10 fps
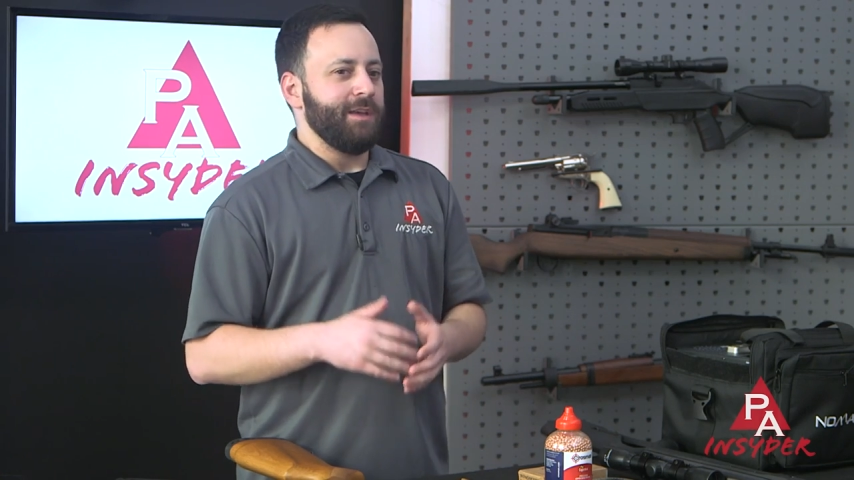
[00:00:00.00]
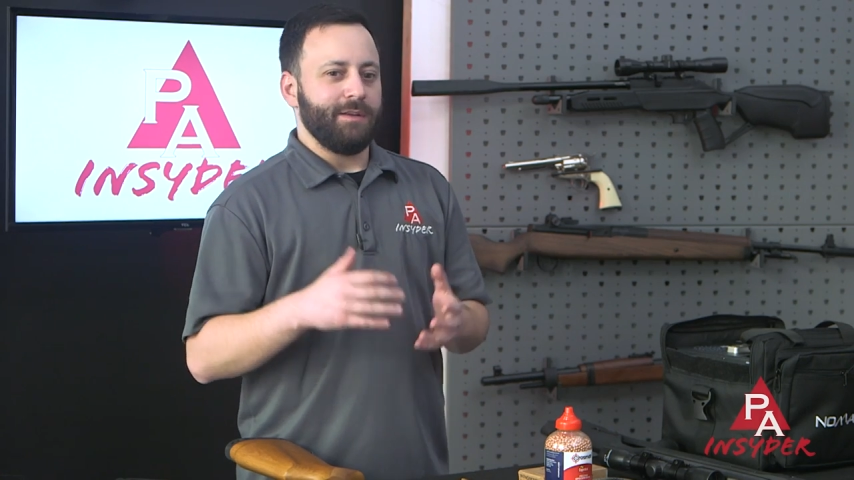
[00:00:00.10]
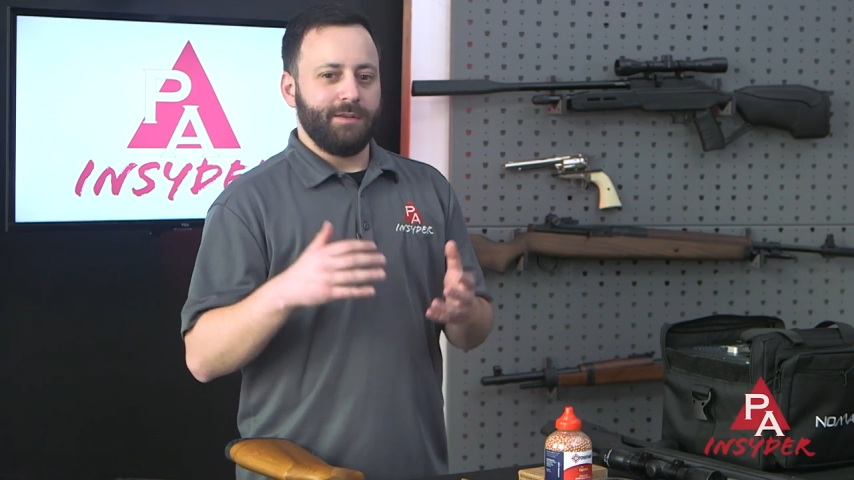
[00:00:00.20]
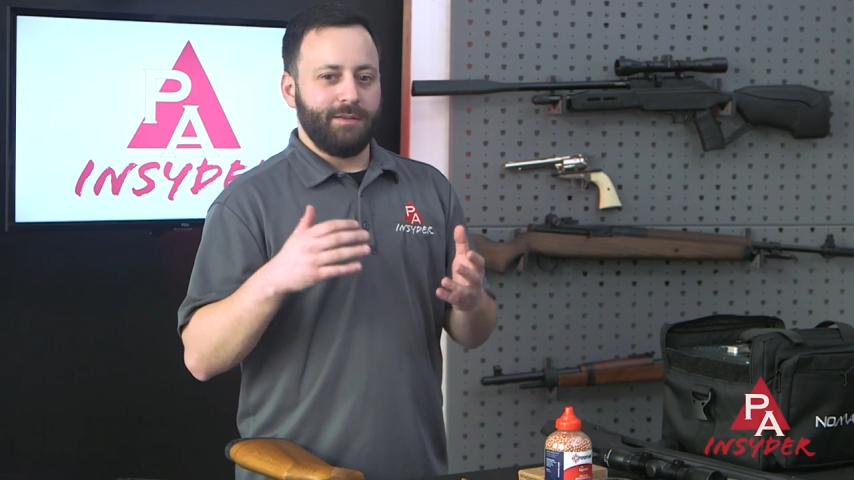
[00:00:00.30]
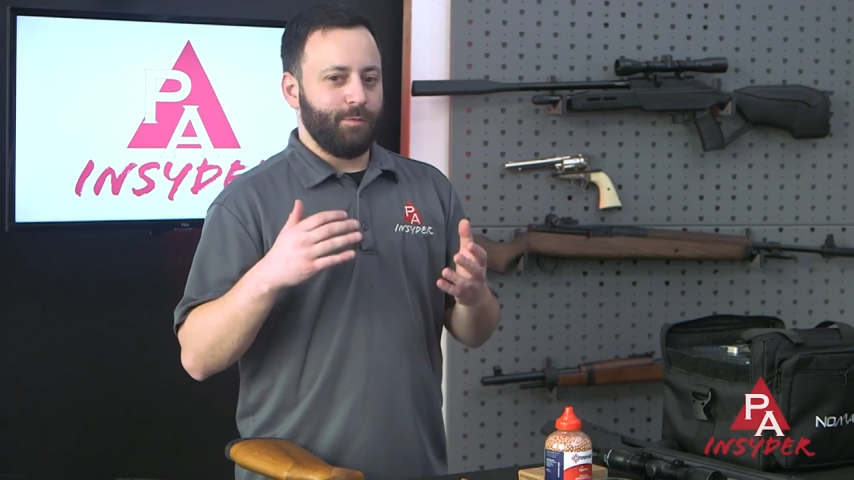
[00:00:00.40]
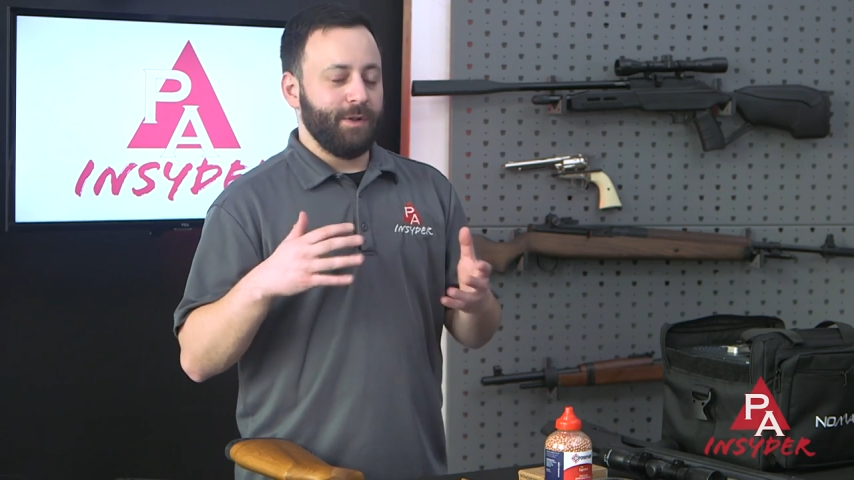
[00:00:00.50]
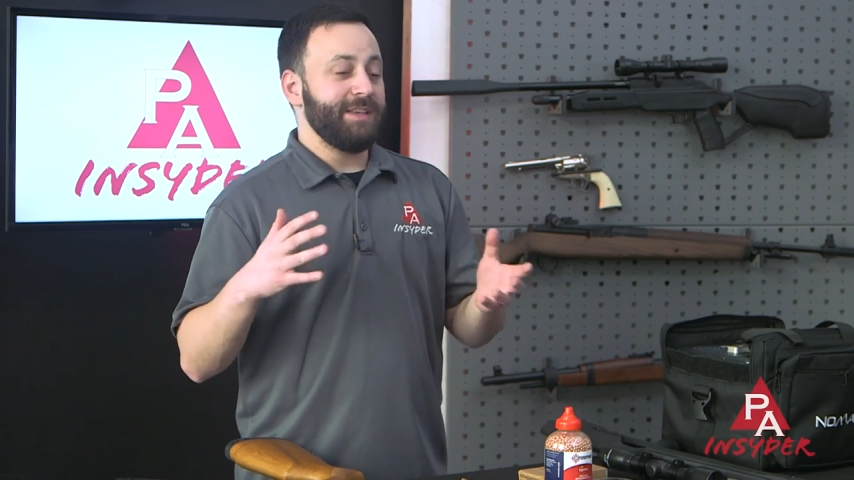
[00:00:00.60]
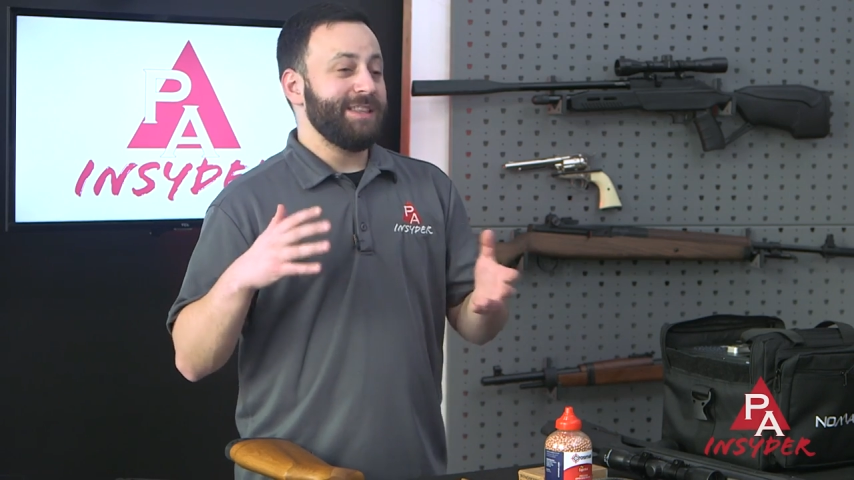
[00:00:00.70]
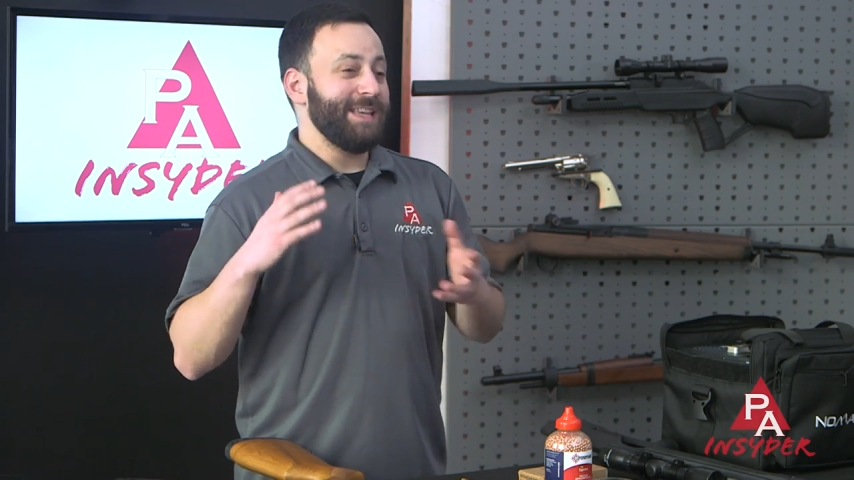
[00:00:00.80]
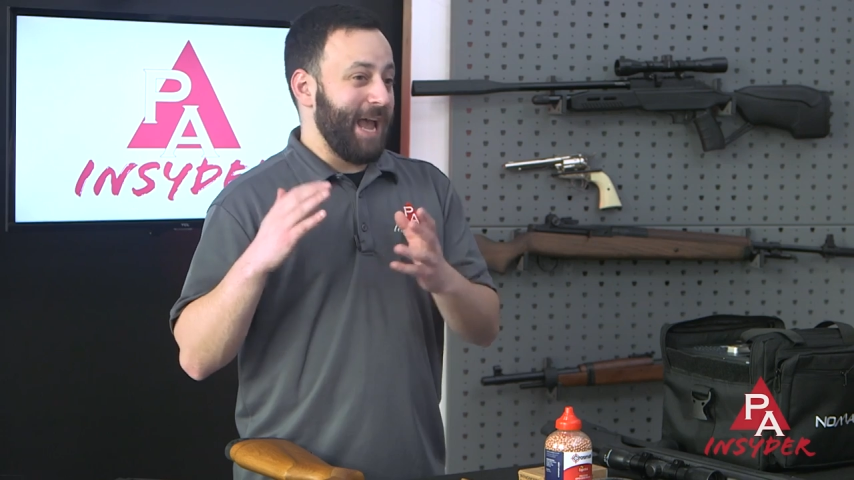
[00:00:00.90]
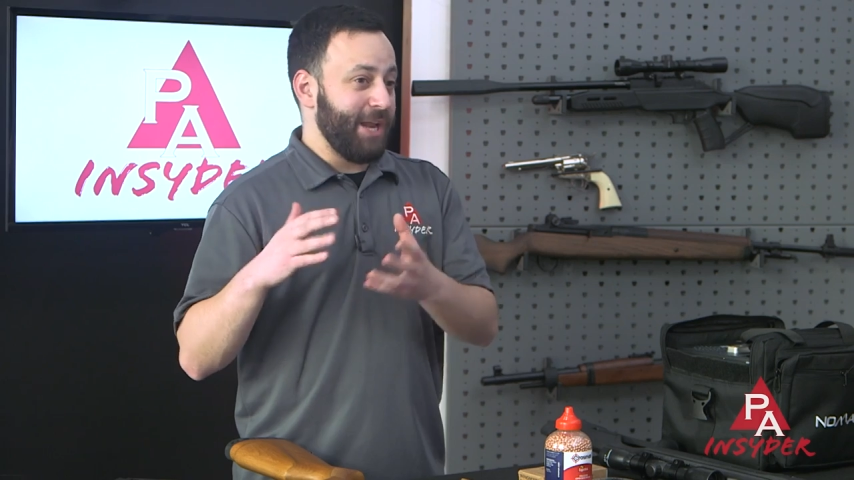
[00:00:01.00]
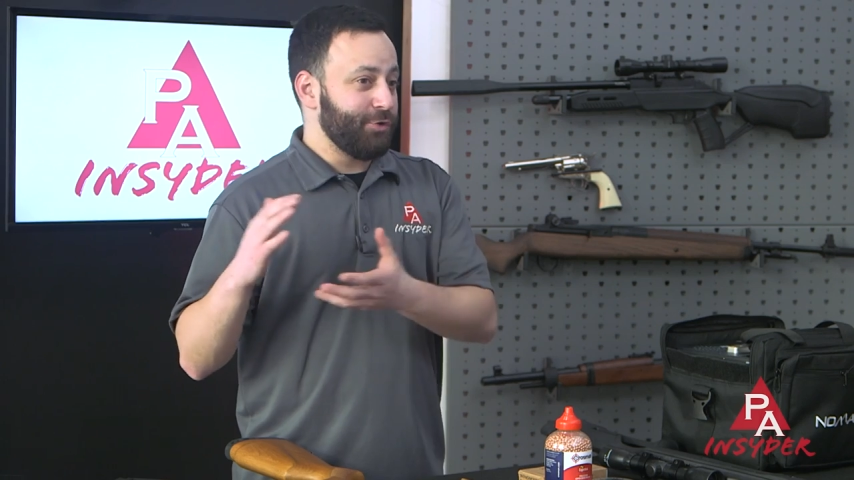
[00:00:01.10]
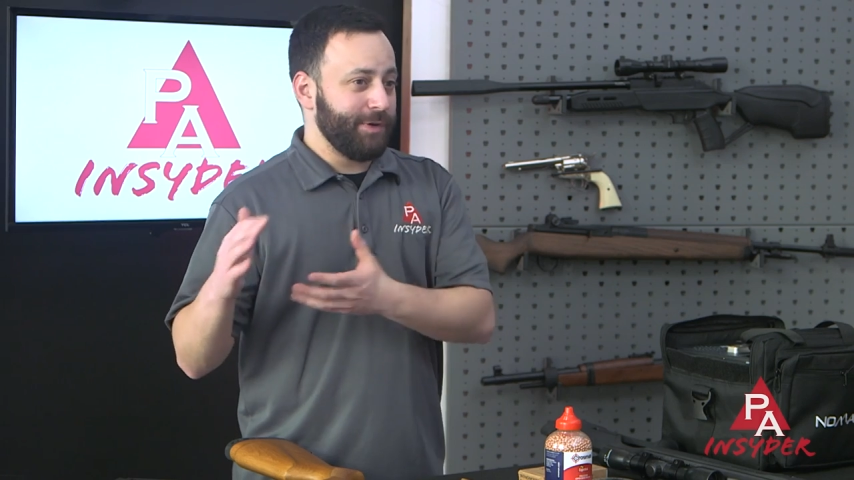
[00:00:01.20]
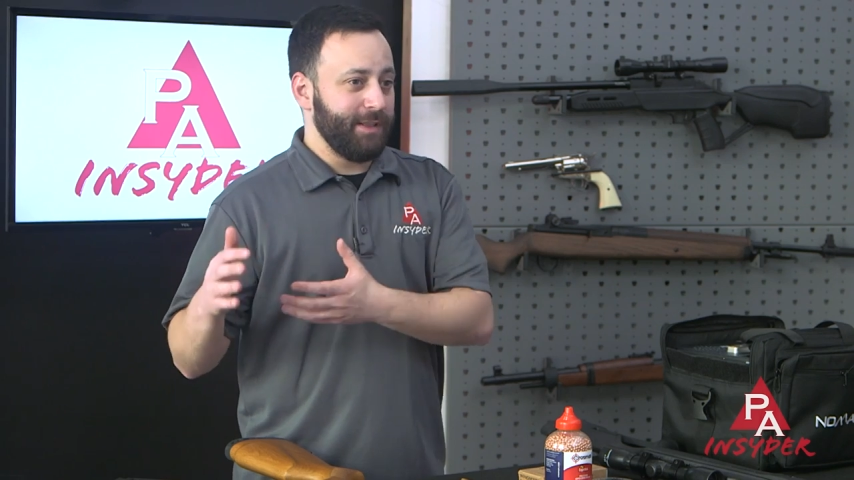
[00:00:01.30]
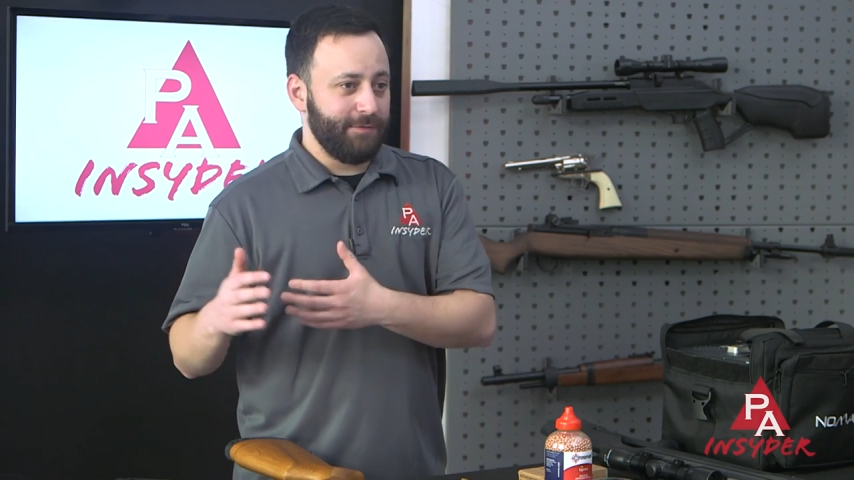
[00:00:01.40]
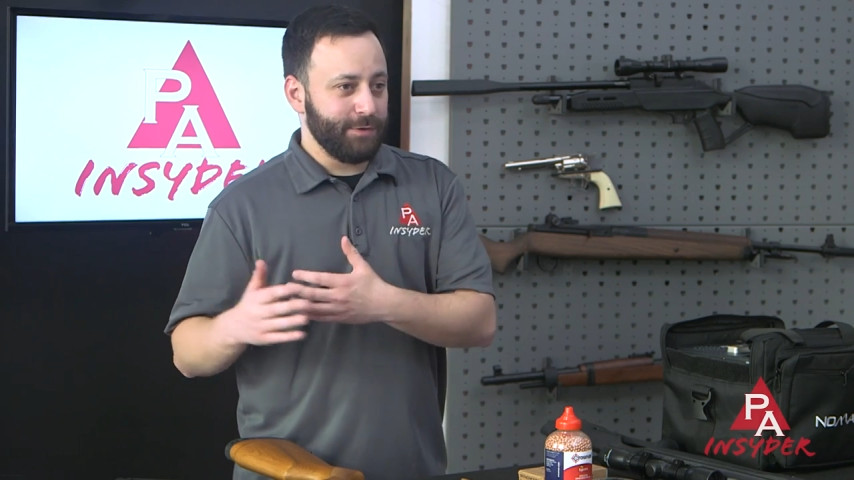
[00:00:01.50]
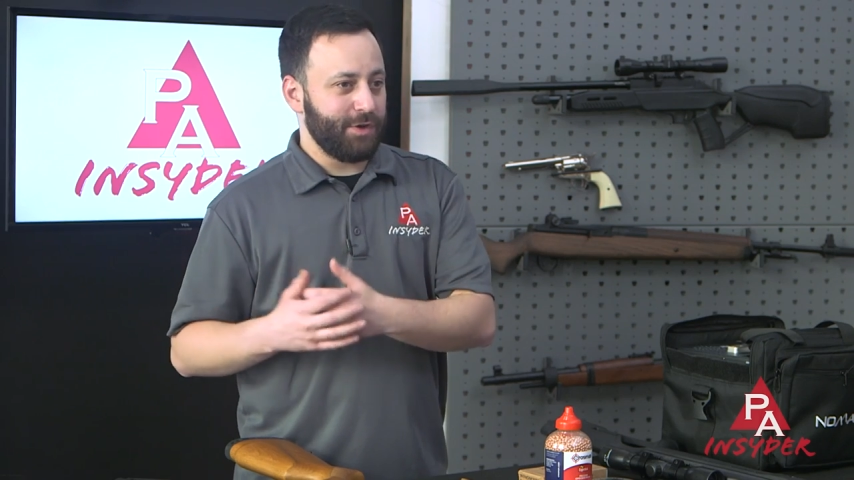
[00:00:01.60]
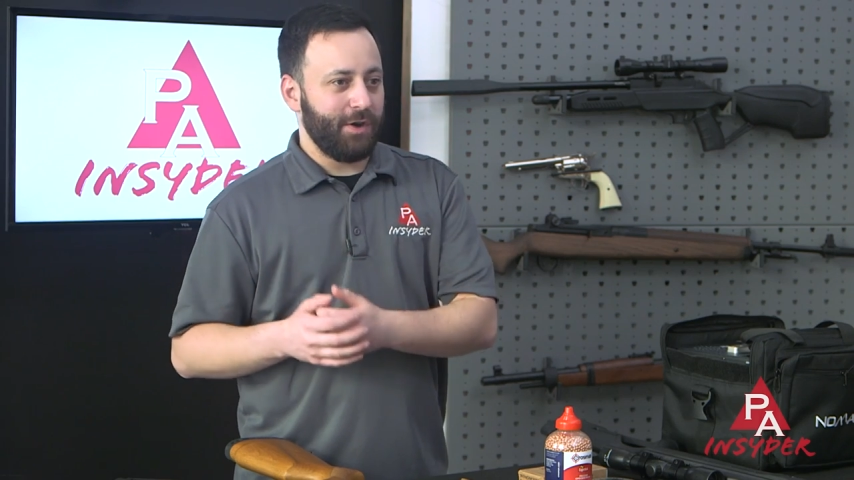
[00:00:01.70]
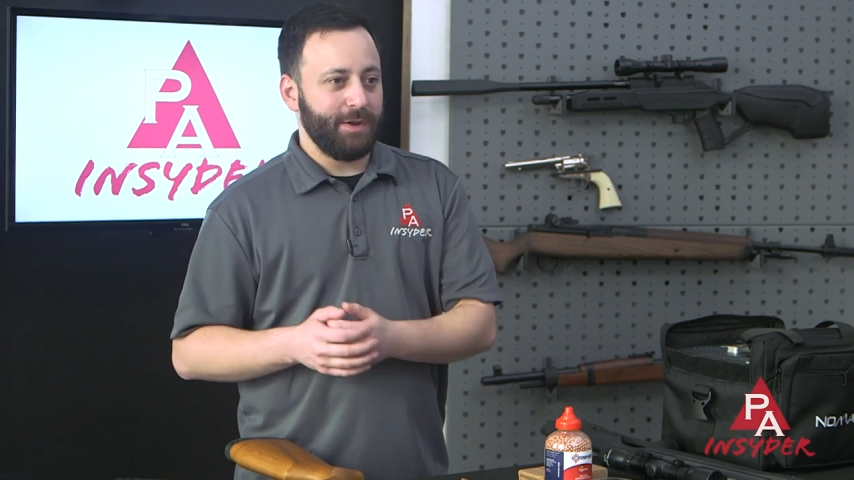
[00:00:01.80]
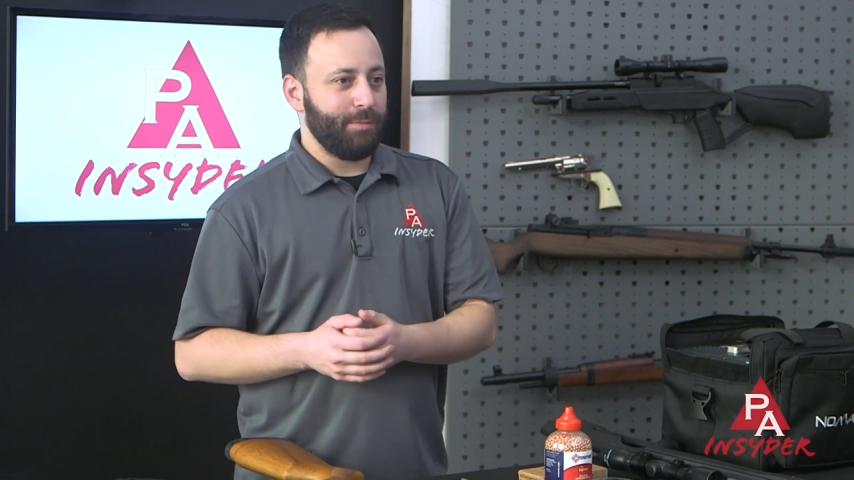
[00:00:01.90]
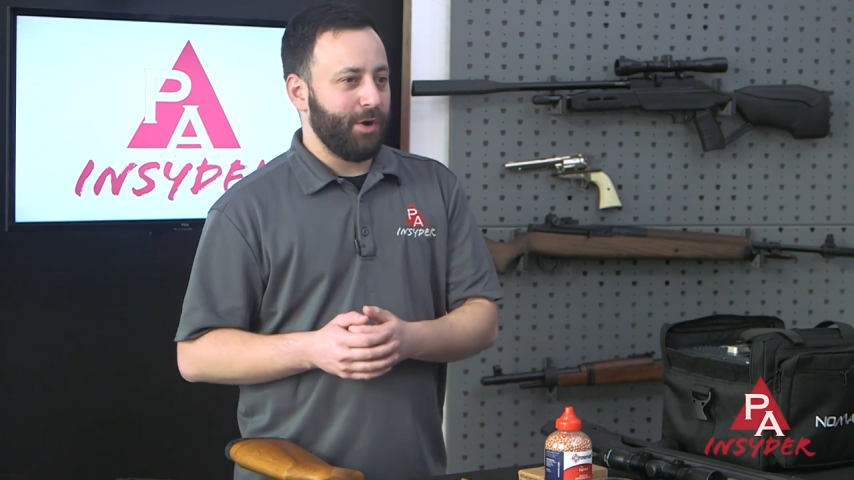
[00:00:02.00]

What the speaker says: really the entry level starting